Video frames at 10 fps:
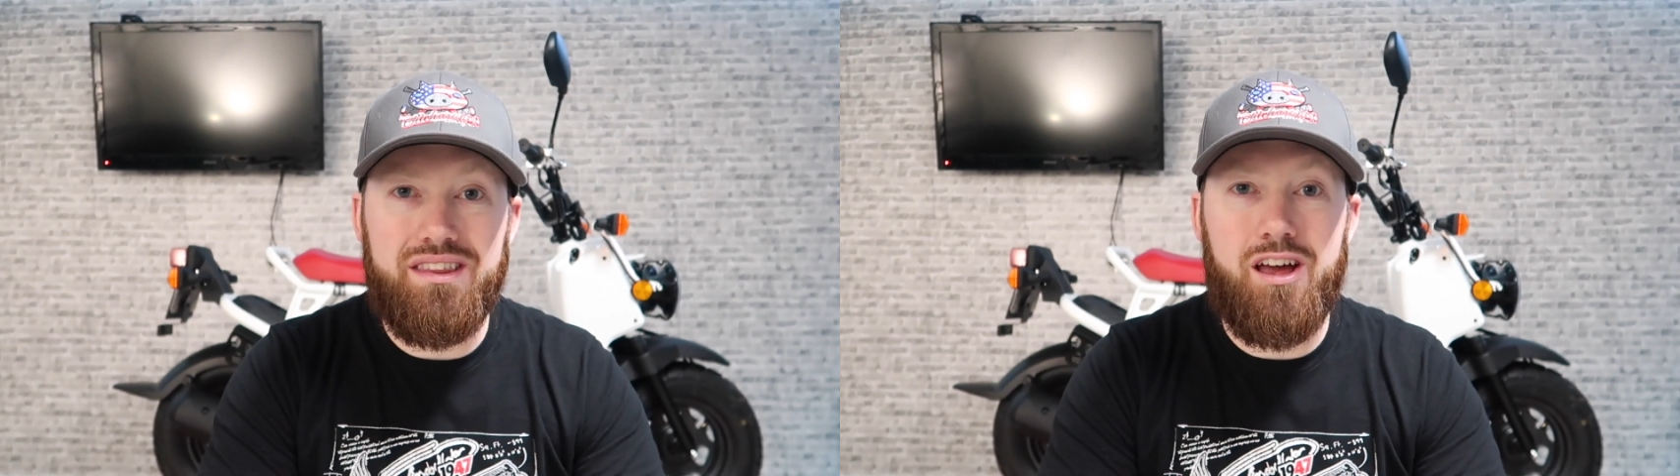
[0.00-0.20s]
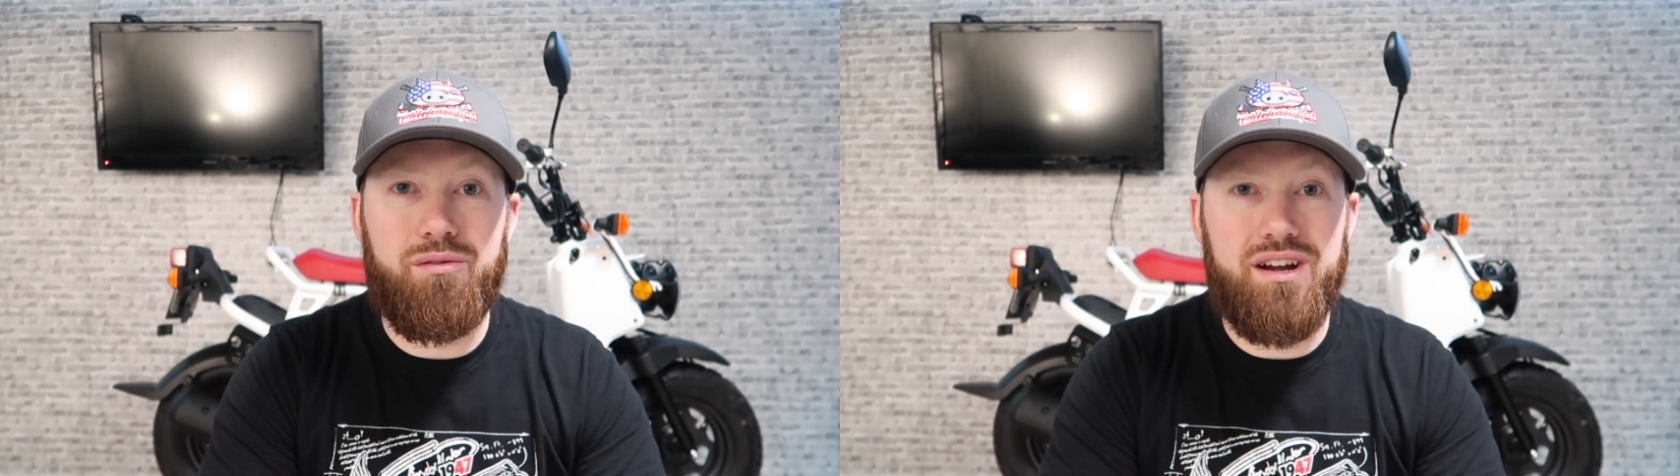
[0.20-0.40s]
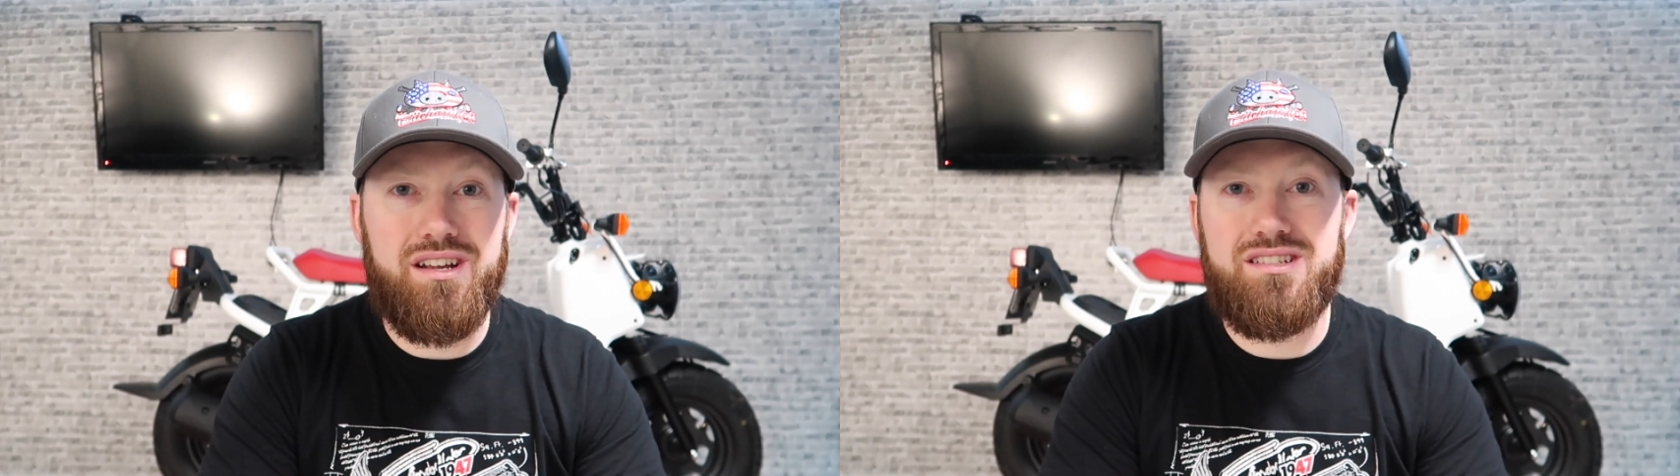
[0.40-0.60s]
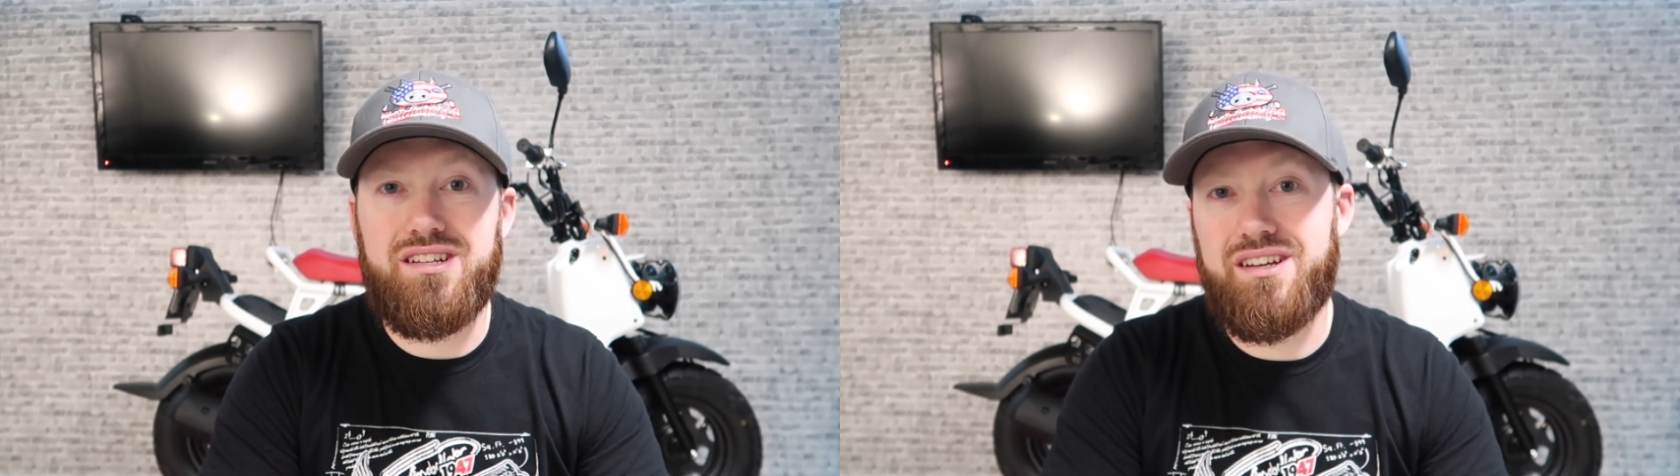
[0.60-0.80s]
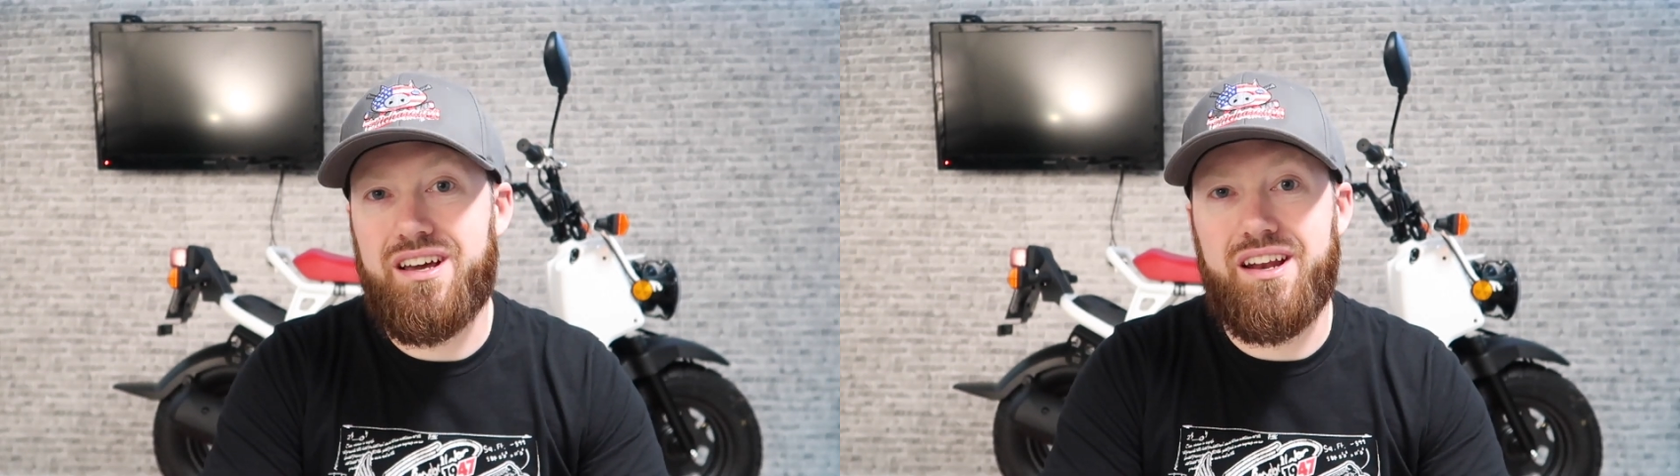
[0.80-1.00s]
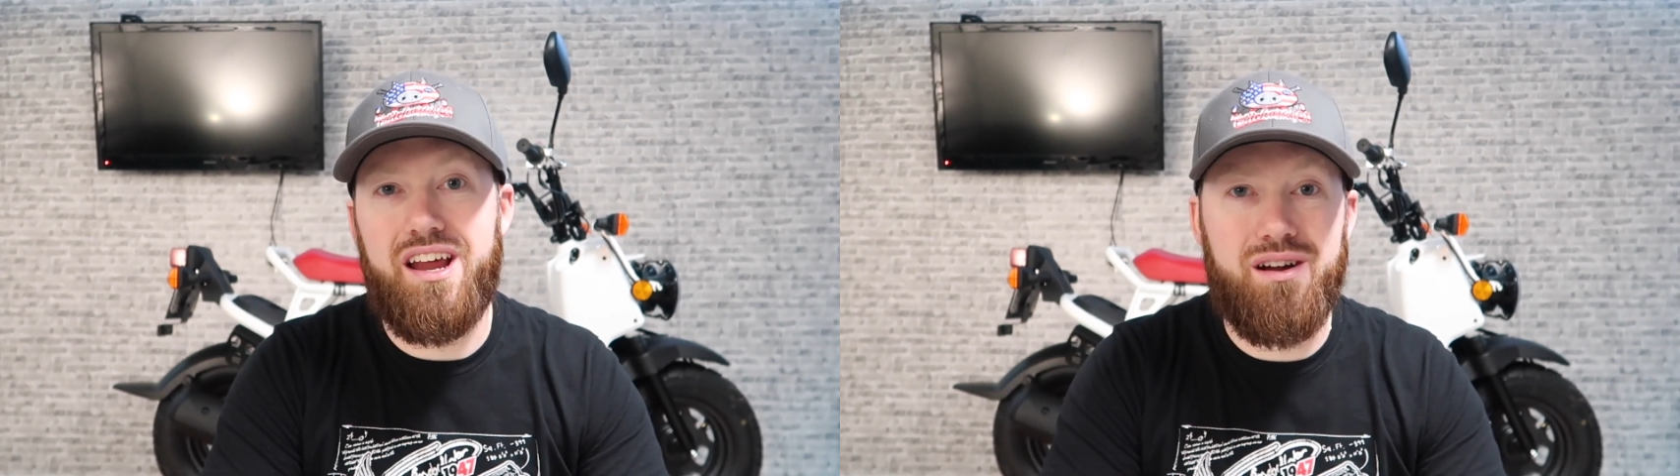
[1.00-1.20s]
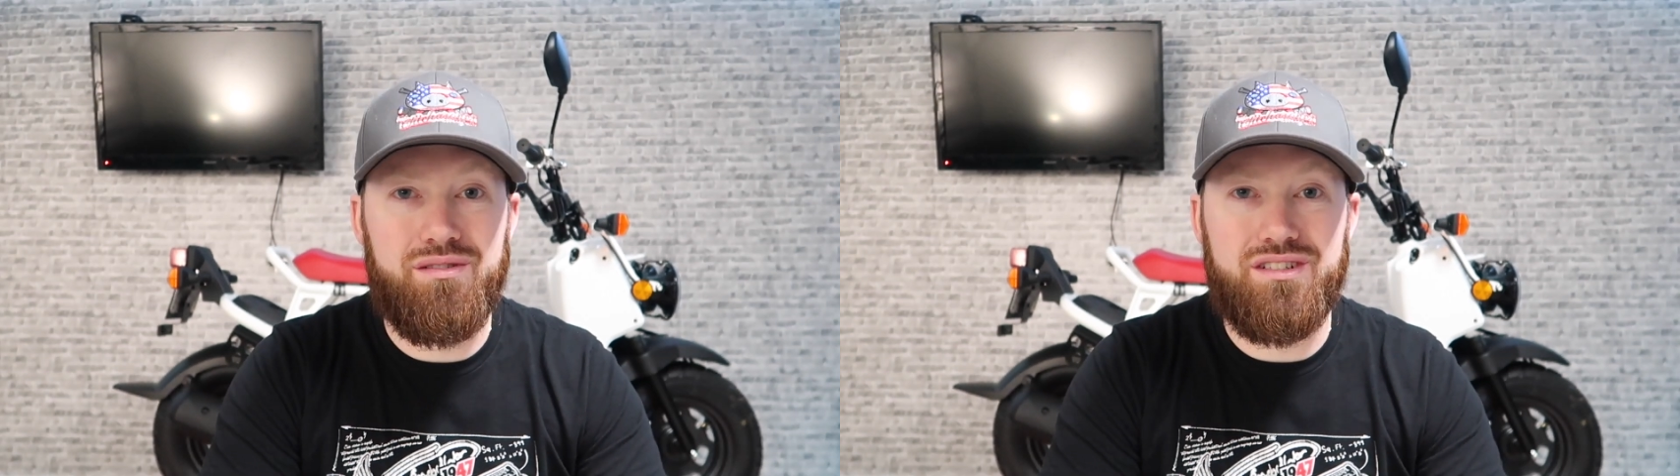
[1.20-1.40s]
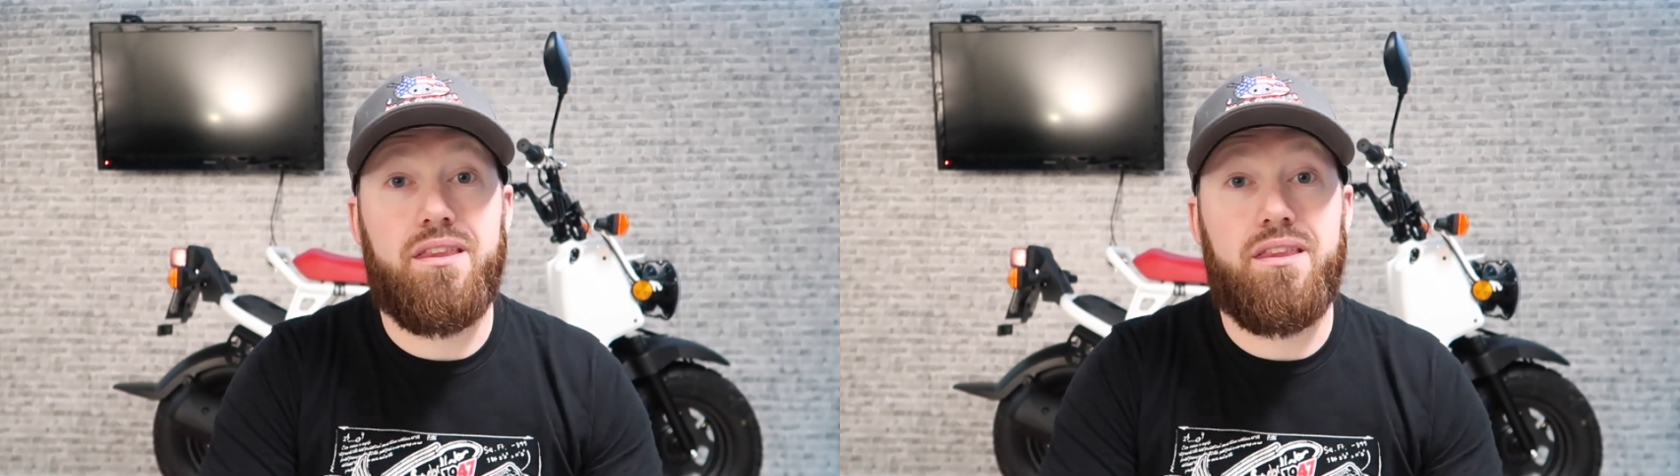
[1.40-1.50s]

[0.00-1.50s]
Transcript: that range on average,